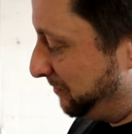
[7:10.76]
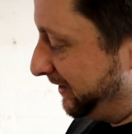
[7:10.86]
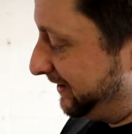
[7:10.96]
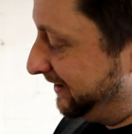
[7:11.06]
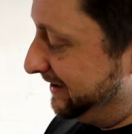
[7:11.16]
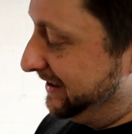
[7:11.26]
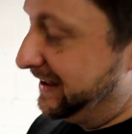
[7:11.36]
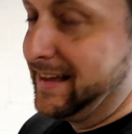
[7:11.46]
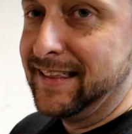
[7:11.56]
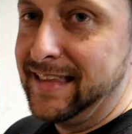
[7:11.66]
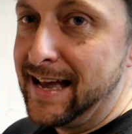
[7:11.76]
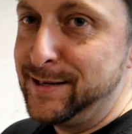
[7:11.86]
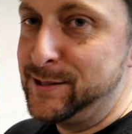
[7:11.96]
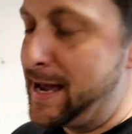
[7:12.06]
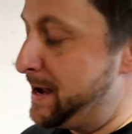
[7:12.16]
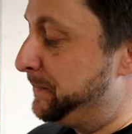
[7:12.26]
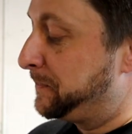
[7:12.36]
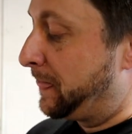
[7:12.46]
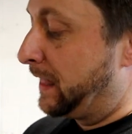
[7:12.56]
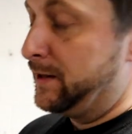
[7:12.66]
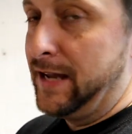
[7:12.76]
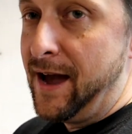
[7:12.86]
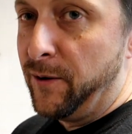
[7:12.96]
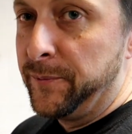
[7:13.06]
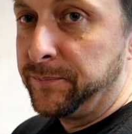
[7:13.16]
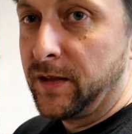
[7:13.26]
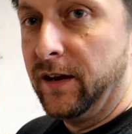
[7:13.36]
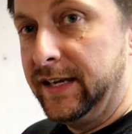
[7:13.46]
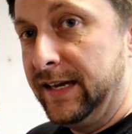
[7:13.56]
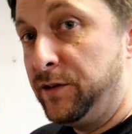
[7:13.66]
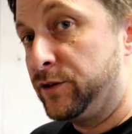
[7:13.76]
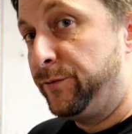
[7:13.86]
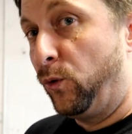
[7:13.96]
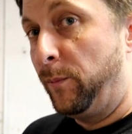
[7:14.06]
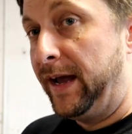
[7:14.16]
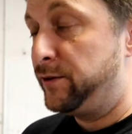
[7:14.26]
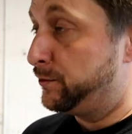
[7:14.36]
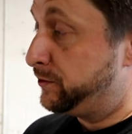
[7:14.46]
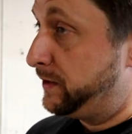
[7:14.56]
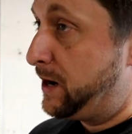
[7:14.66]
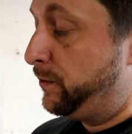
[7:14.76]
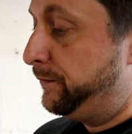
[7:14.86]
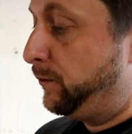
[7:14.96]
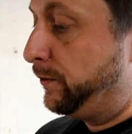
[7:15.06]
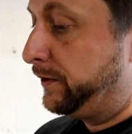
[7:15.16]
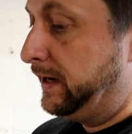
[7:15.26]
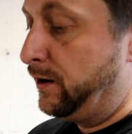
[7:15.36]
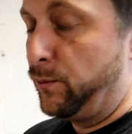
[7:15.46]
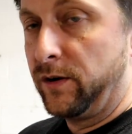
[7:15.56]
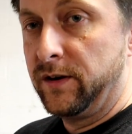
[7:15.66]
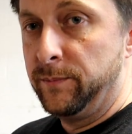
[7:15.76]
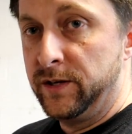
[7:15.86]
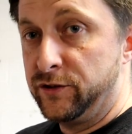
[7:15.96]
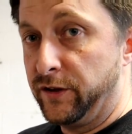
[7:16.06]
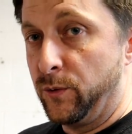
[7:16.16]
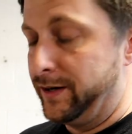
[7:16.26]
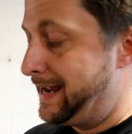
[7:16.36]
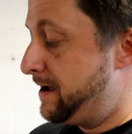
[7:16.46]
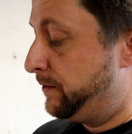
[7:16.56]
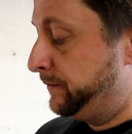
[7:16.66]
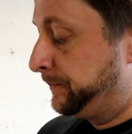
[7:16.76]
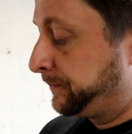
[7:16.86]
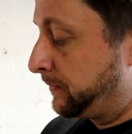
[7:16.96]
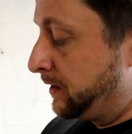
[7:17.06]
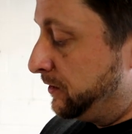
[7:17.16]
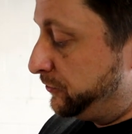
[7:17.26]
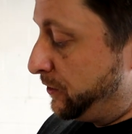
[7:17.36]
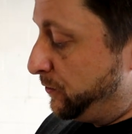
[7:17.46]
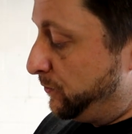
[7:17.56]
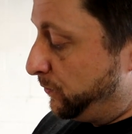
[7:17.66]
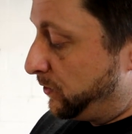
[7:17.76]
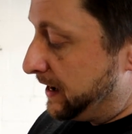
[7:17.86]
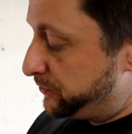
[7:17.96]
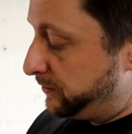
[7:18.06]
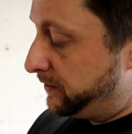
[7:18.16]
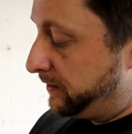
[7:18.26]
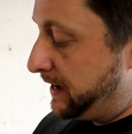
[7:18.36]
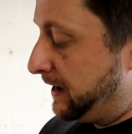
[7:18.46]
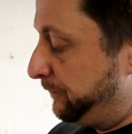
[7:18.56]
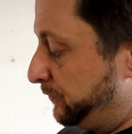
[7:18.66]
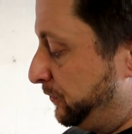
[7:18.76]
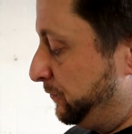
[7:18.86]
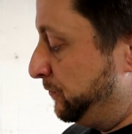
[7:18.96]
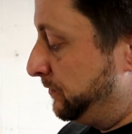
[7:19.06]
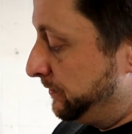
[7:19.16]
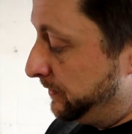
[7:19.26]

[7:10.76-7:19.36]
But that is that. Now, again, it's full manual, so now we're in fourth gear, we're going to be slowing down, so we're actually going to have to